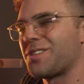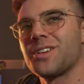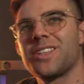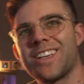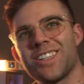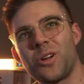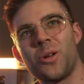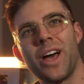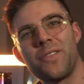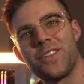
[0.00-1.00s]
So this thing's a
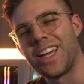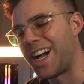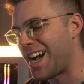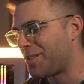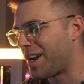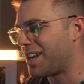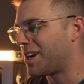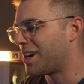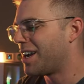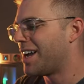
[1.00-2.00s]
little hefty guy right
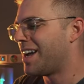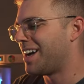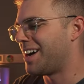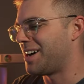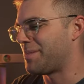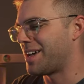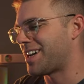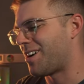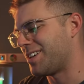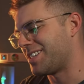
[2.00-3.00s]
here. Um, as
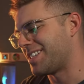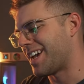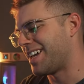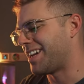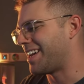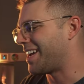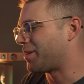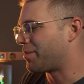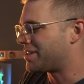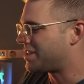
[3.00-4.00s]
I already said, and
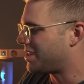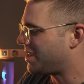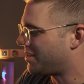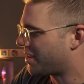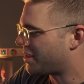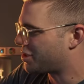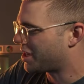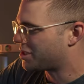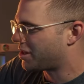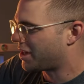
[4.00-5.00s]
I'm gonna see, this
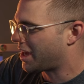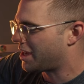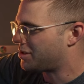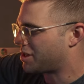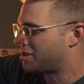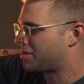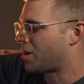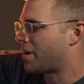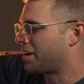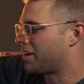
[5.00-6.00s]
thing should again just
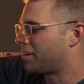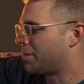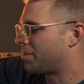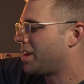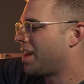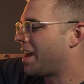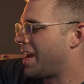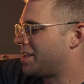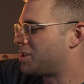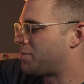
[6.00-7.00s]
go ahead and clip
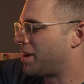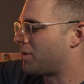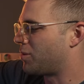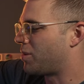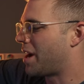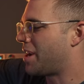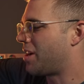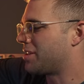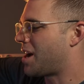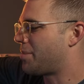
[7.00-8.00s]
and spin right
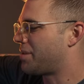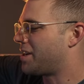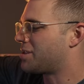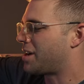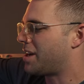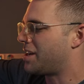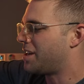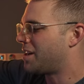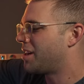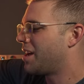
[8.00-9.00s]
on top of this right
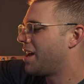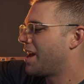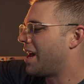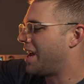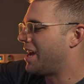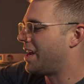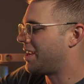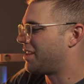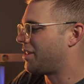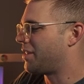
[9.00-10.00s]
here.
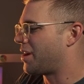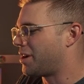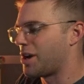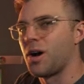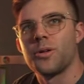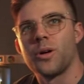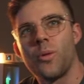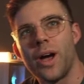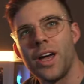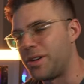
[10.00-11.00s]
And there you go, you're
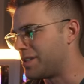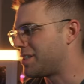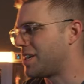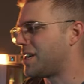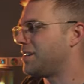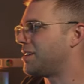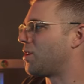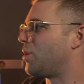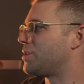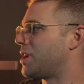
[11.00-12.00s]
away. You can see it
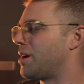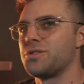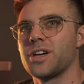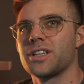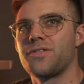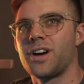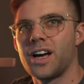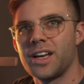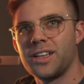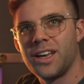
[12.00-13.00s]
holds it up just
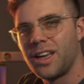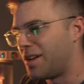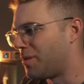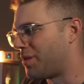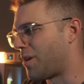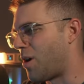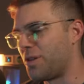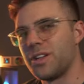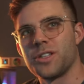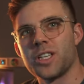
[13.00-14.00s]
fine with all
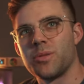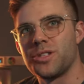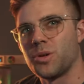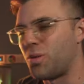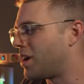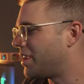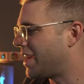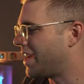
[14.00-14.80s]
the adjustments you want.